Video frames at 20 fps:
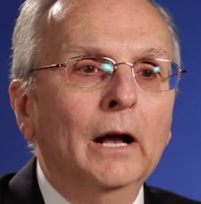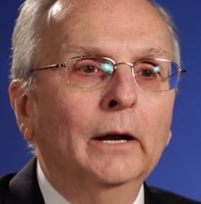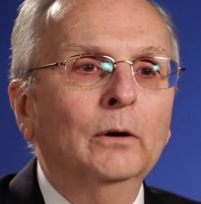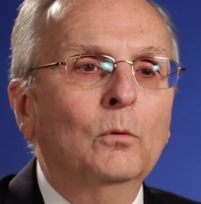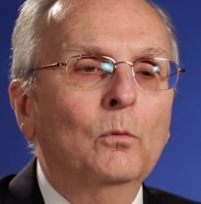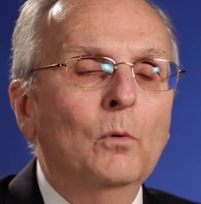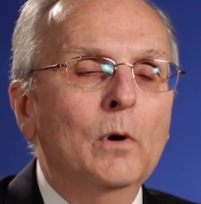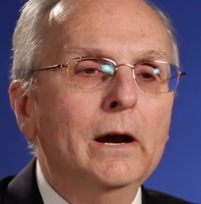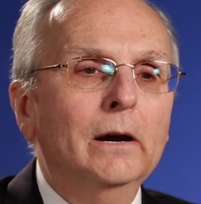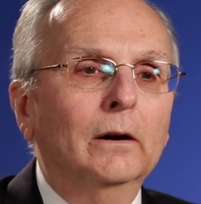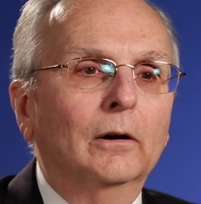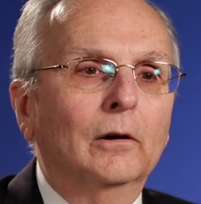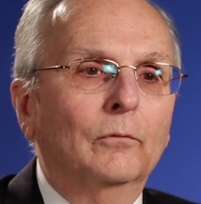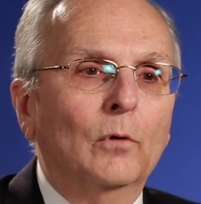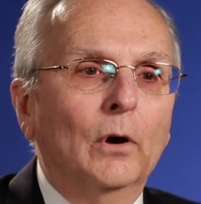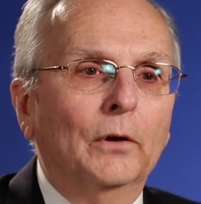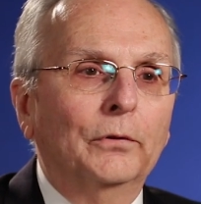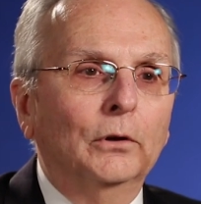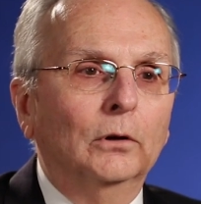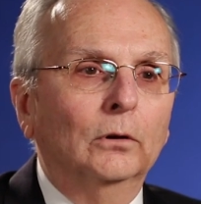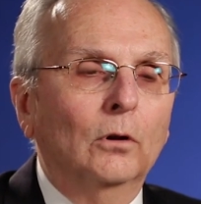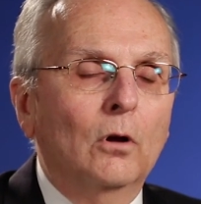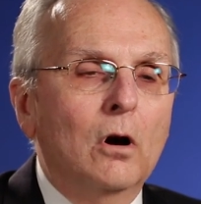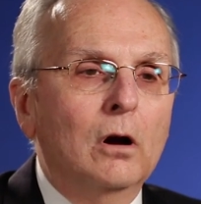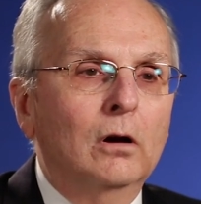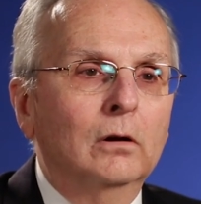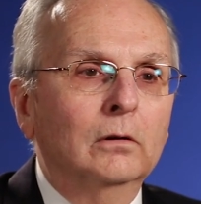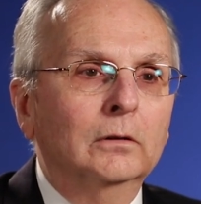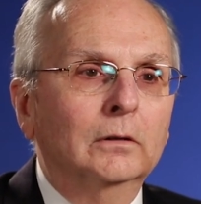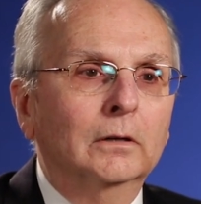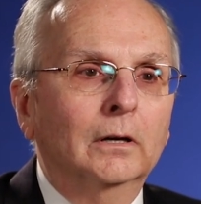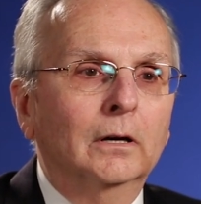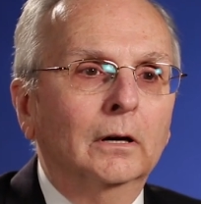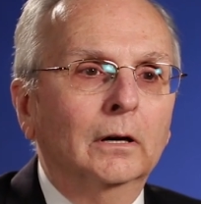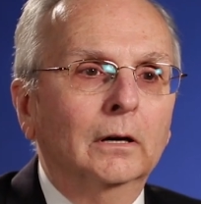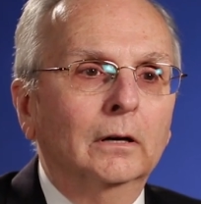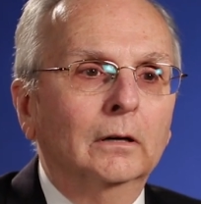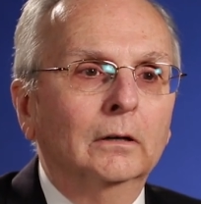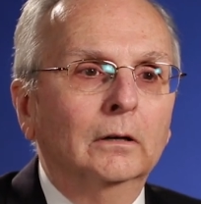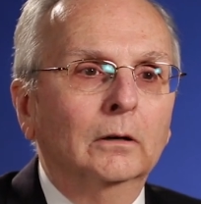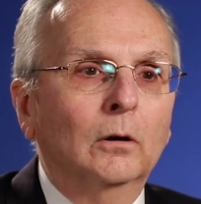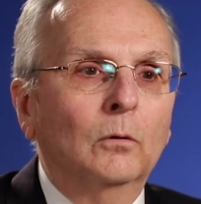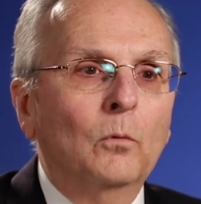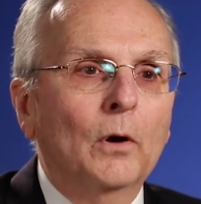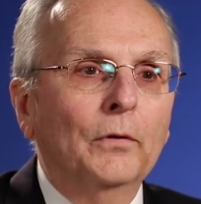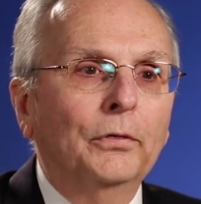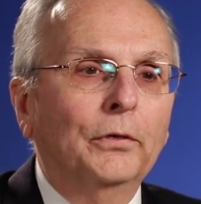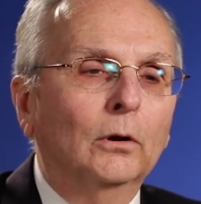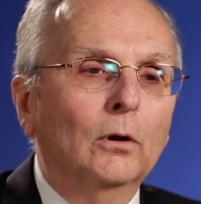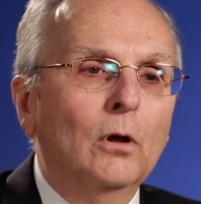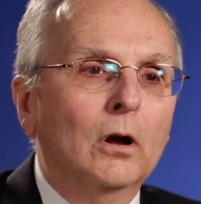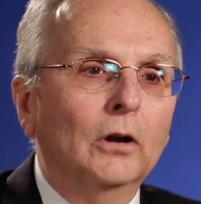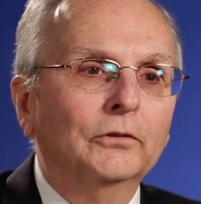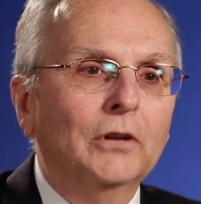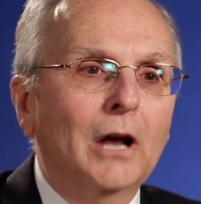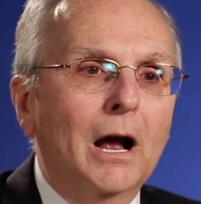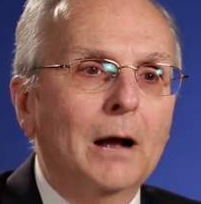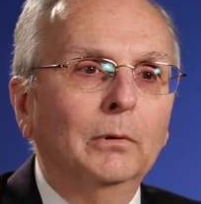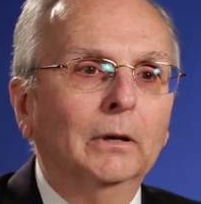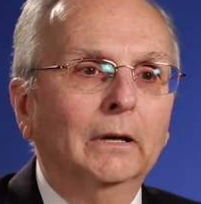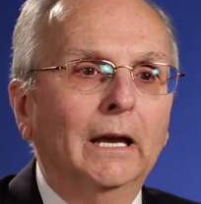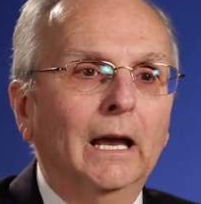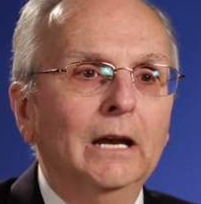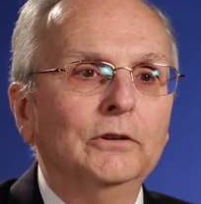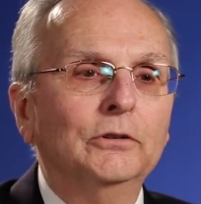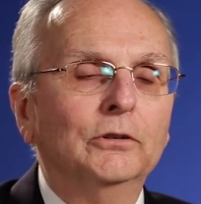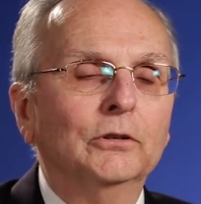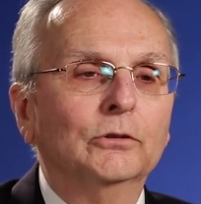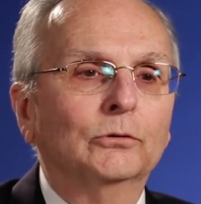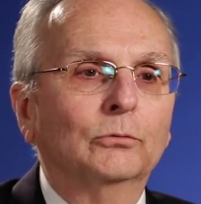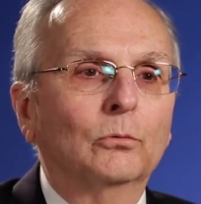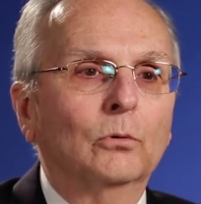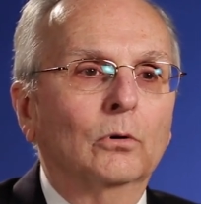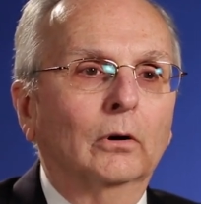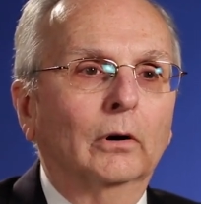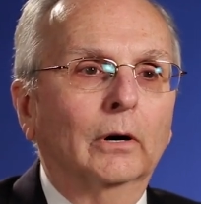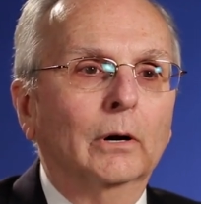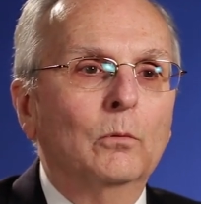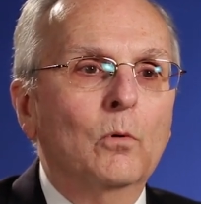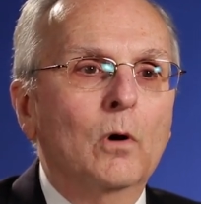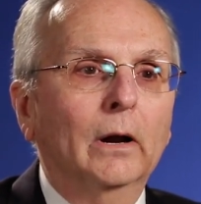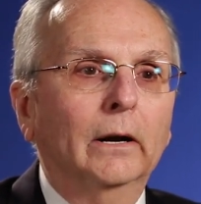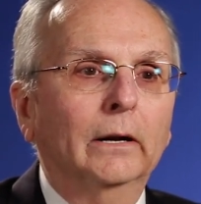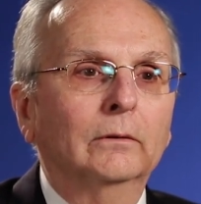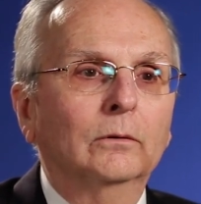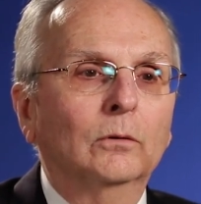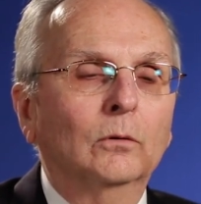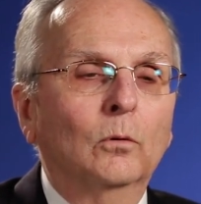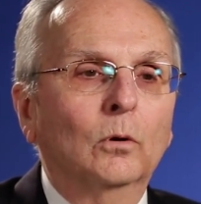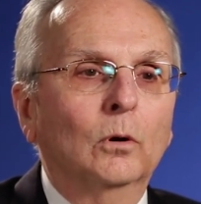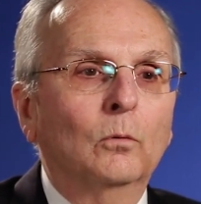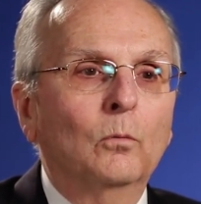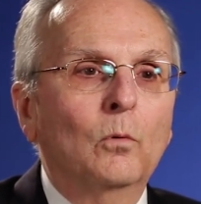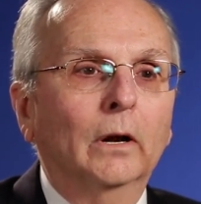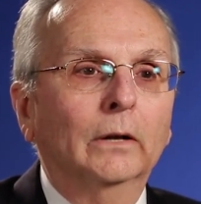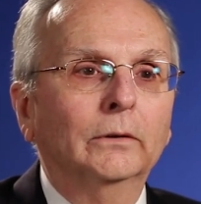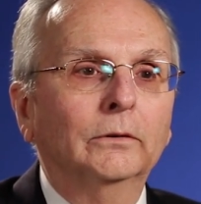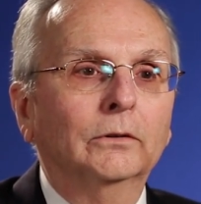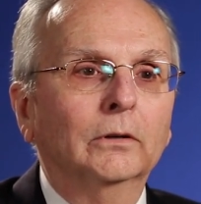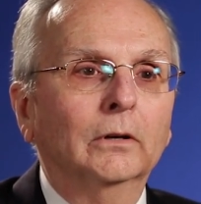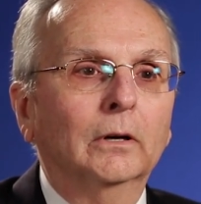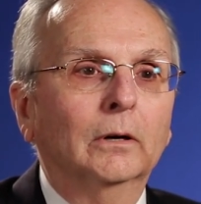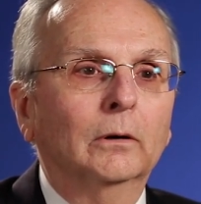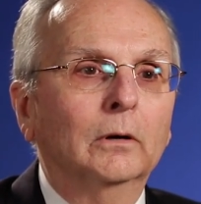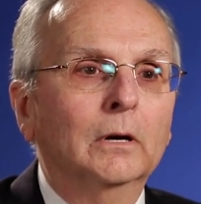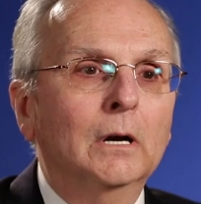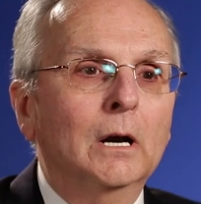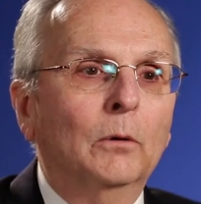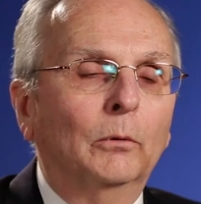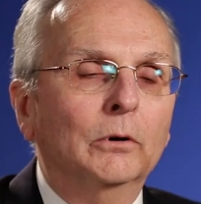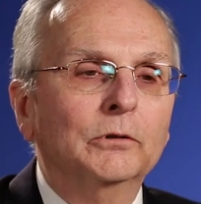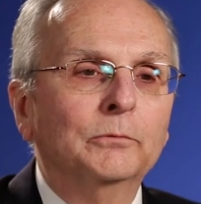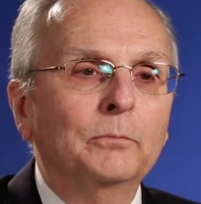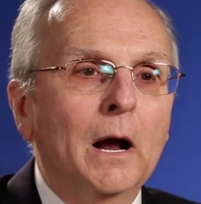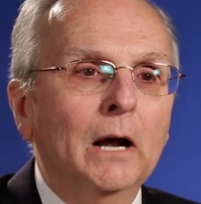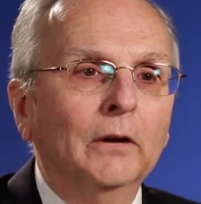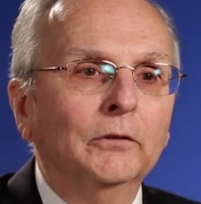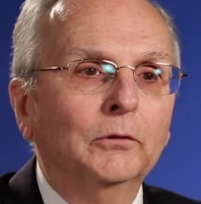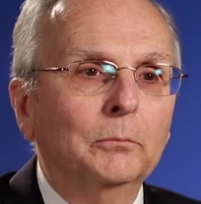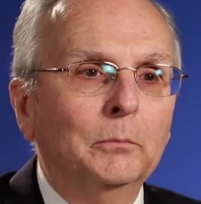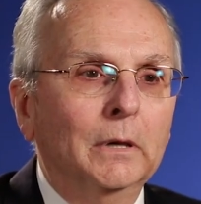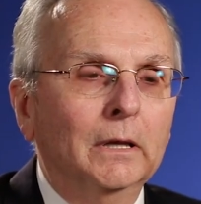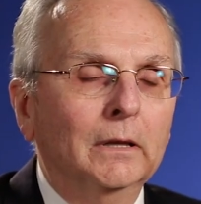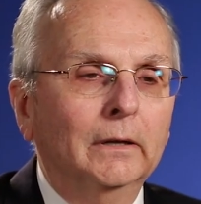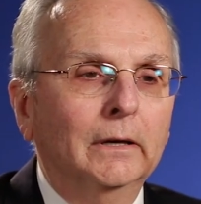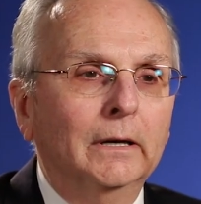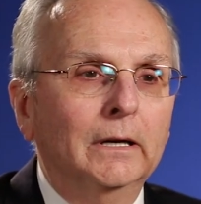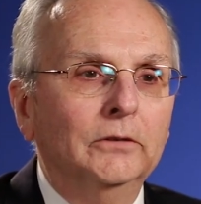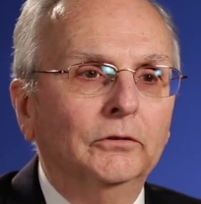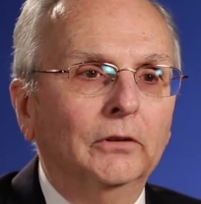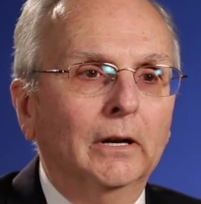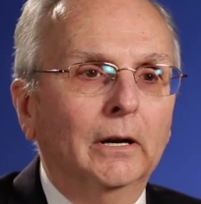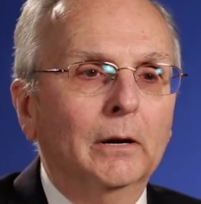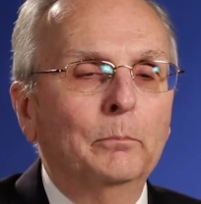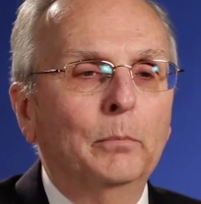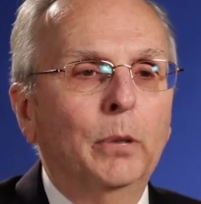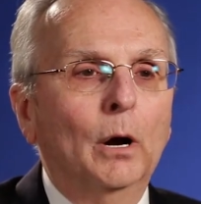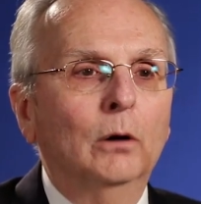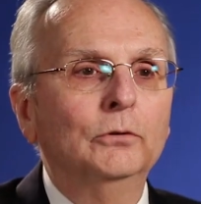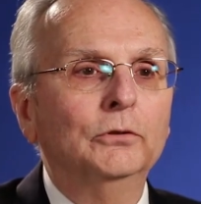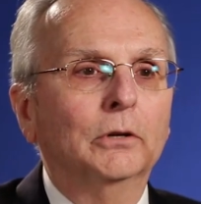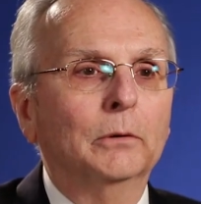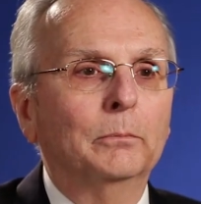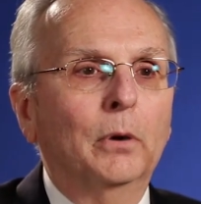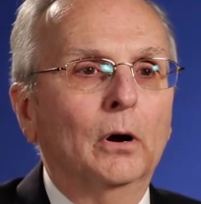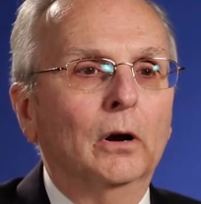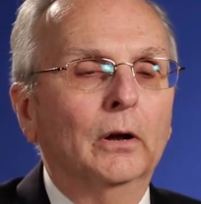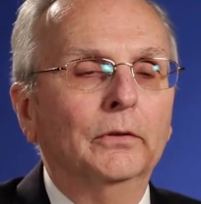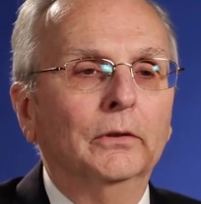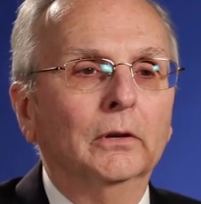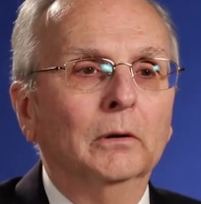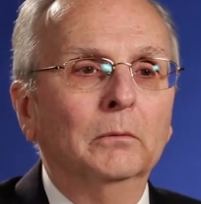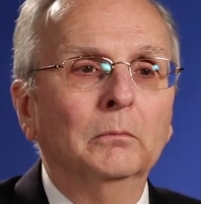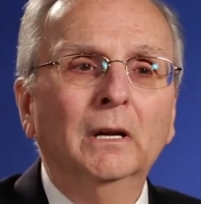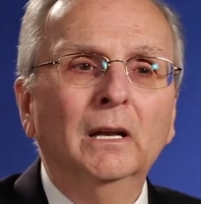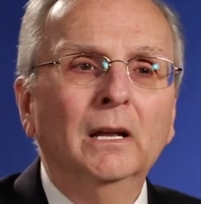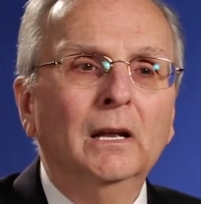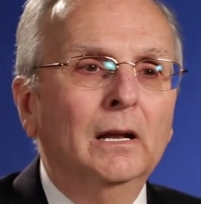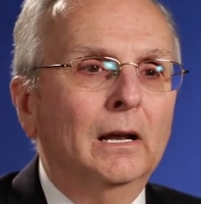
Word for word: unaware of what the law, uh, what the law's obligations were, and what what uh, responsibilities it imposed upon them.